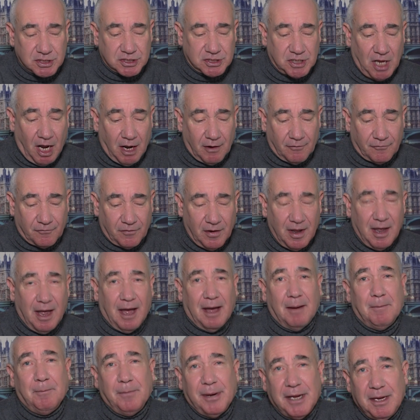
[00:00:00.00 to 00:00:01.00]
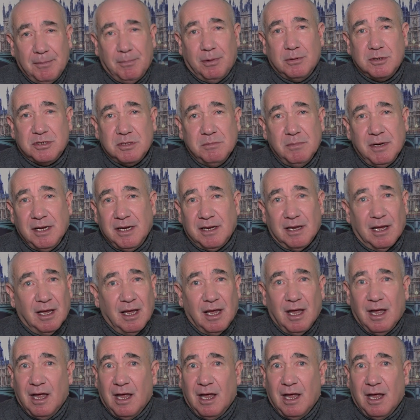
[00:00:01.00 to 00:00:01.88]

stuff and people to meet.